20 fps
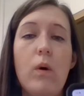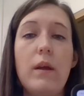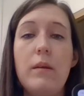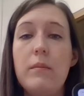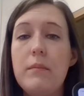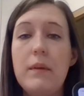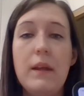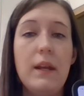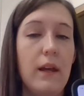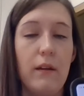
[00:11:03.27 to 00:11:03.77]

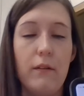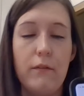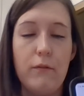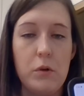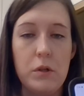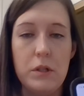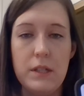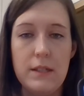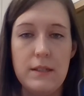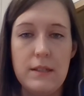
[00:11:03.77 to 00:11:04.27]
1 minute and
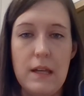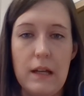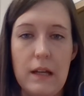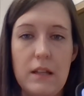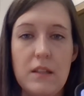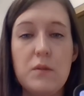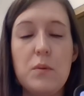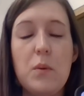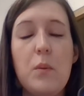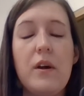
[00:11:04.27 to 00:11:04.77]
14
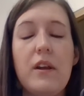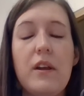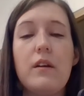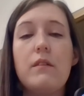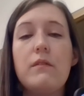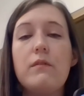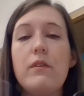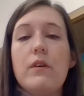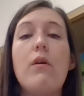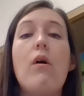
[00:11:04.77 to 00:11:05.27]
seconds. We want to
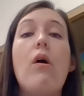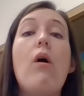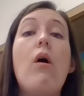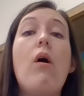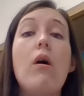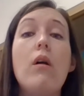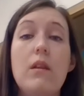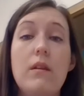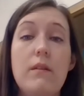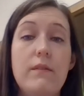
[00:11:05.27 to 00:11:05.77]
convert
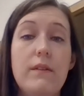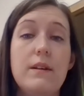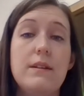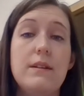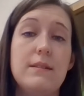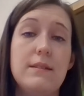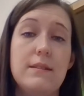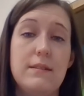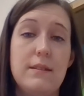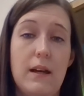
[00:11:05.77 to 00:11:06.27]
all of
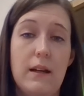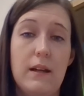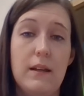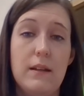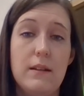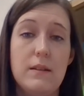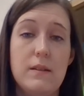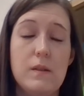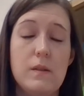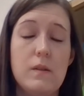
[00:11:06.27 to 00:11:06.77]
it to
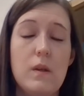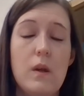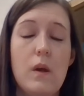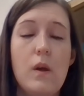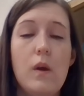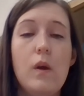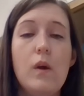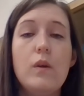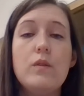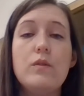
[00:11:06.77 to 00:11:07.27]
seconds.
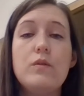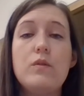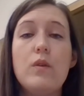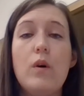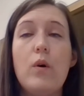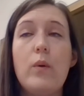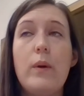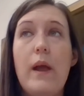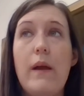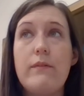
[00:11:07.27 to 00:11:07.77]

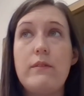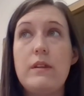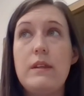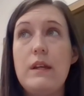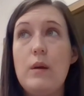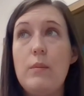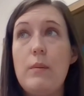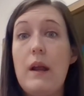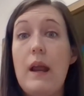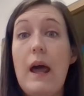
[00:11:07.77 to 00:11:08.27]
So we have to
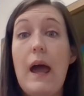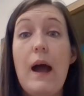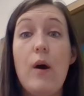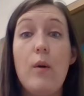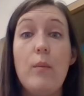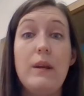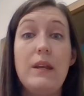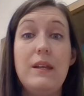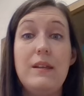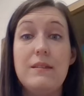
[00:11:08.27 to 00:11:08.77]
think about
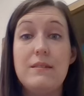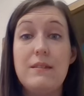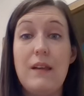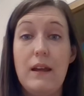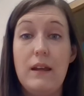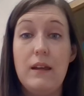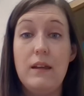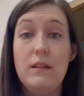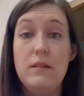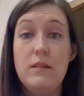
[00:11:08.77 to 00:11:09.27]
how many
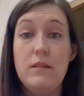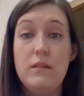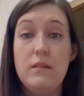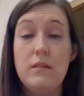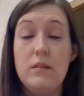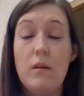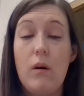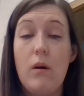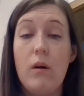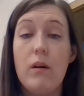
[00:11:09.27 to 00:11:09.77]

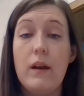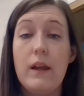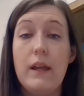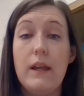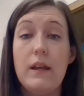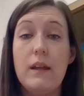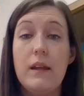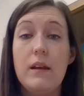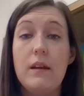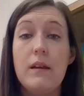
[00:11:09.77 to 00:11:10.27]
seconds are
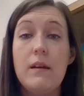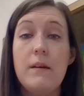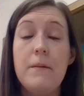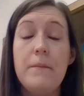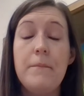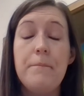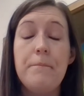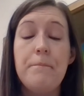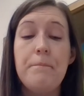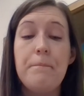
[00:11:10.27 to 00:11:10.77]
in
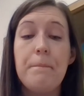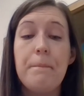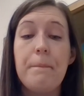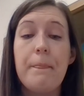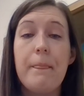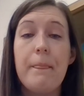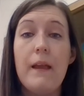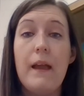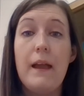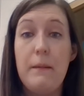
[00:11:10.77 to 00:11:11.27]

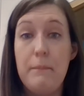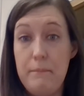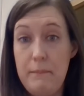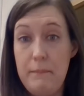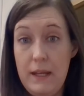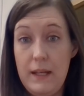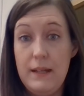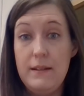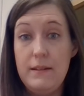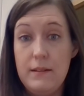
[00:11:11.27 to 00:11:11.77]
a
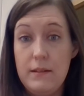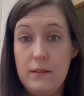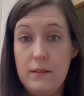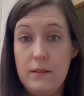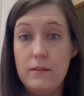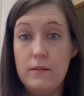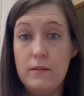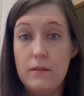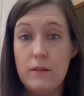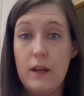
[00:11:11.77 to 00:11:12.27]
minute,
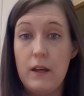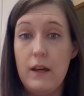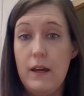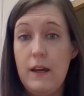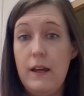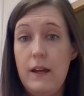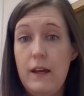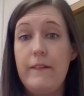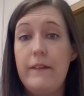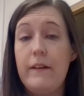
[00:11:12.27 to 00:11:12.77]

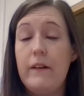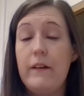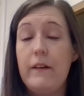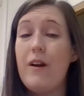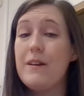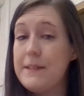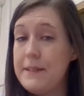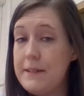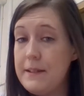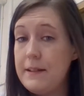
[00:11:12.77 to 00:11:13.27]
okay? And there
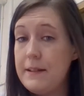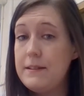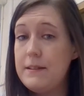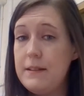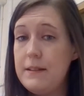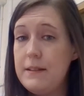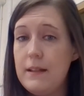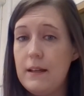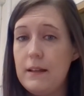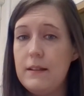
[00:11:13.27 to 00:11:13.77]
are
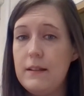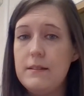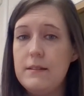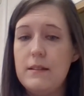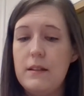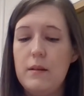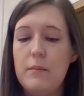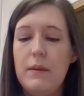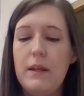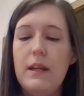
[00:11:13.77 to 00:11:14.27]
60
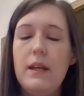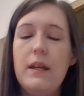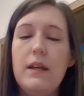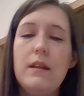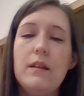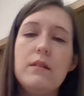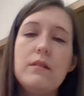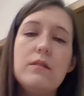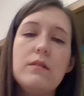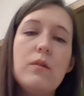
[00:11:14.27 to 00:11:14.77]
seconds in a
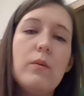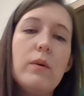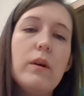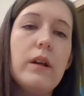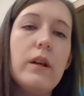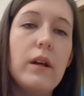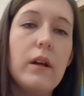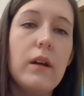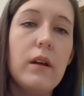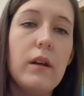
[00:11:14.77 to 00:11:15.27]
minute. So
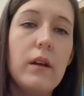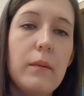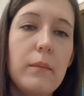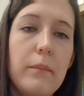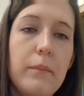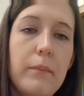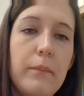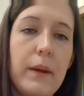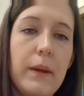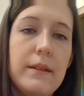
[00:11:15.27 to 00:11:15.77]
we're going to
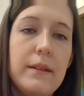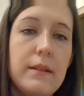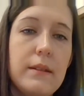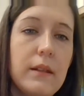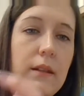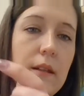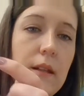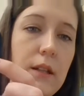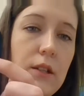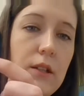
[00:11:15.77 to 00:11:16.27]

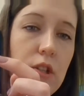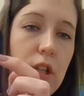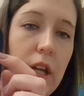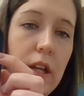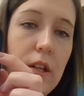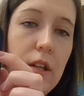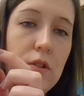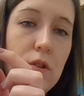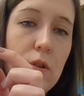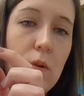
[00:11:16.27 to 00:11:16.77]
basically
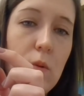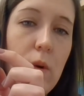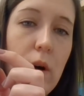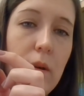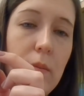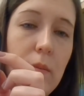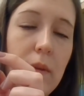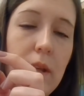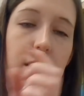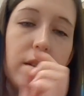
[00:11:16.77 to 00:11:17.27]
change the
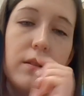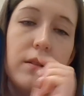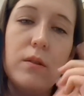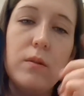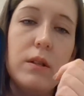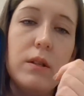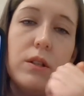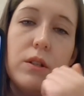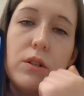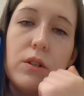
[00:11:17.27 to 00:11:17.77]
1 minute
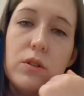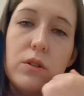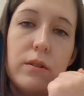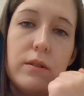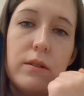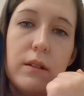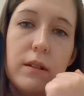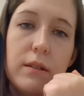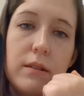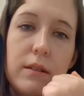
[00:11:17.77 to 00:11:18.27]
to an
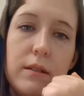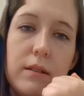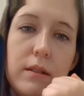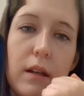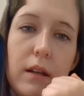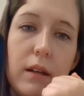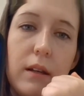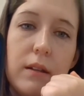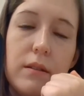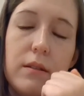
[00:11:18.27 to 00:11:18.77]
additional 60
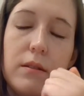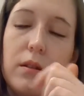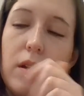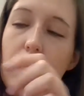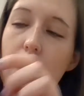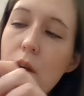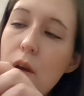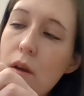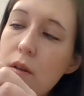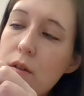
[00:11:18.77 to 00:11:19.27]
seconds.
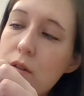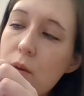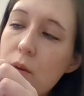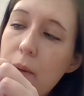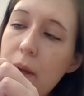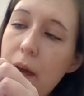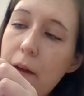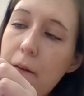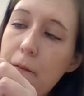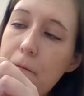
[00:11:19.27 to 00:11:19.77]
So
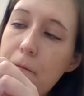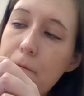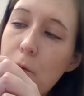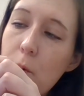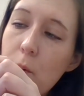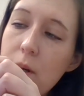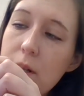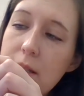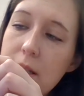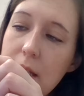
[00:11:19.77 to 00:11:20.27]
we had
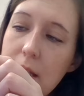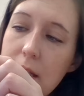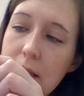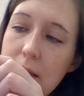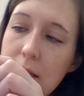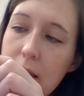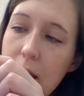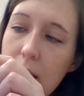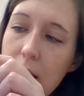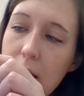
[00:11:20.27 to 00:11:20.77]

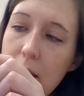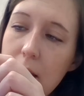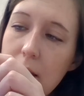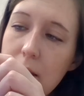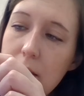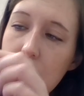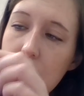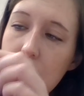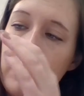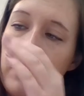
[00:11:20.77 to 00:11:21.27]
14
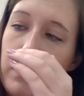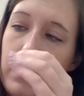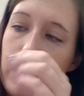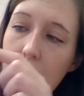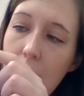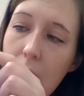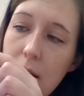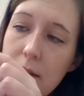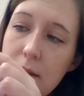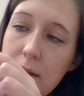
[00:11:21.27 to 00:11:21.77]
seconds
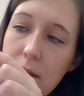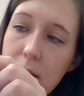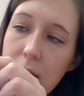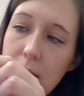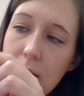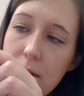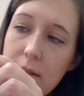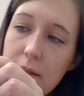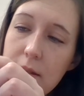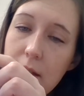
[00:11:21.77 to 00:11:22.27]
plus
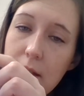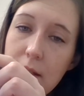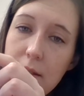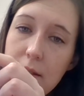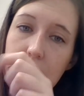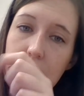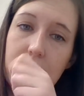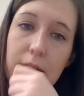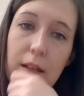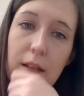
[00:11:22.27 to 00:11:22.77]
these
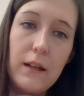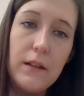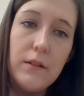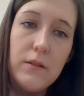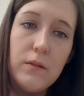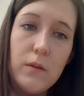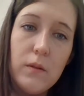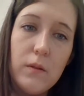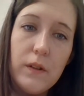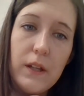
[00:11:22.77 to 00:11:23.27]
60
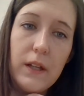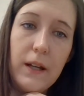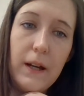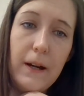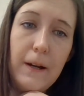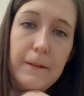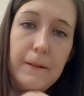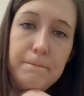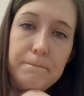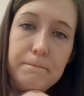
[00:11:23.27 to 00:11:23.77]
seconds over
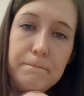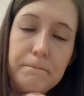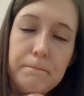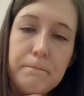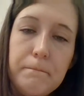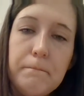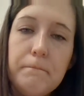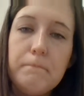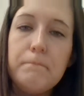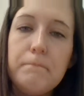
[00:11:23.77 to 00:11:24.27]
there.
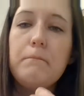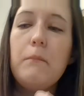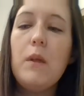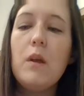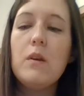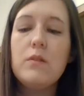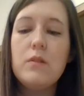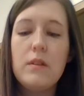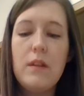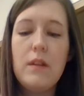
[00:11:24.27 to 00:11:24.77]

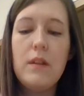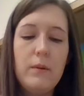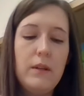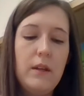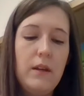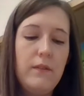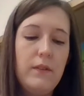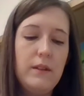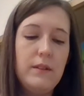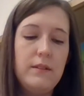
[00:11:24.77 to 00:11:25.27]
So that
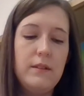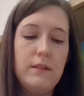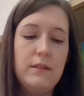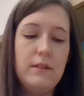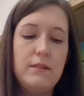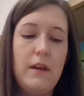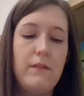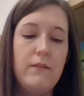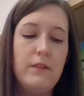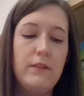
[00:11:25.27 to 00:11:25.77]
would give us
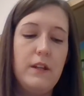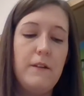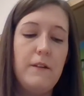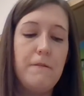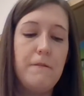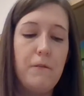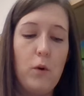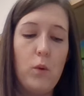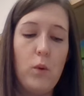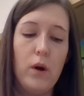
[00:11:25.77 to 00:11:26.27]

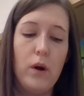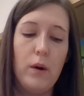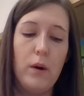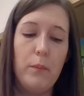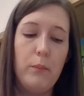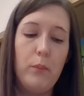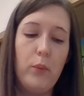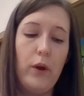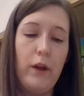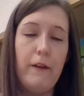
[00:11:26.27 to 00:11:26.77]

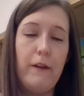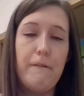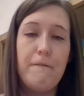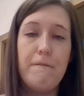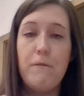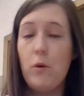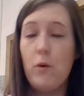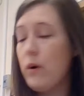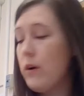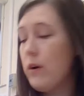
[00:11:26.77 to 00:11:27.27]

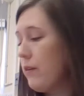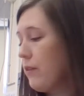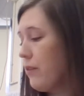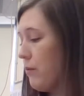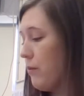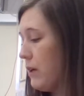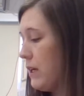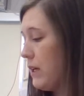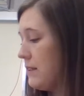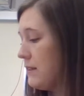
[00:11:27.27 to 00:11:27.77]

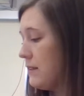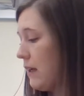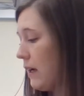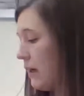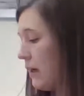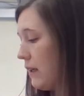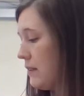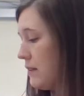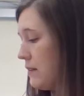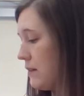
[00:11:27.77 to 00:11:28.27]
74.43
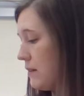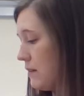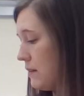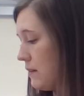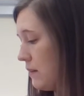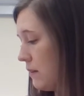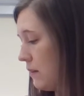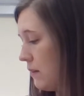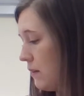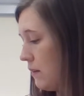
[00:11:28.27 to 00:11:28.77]

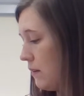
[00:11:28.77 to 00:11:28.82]
seconds.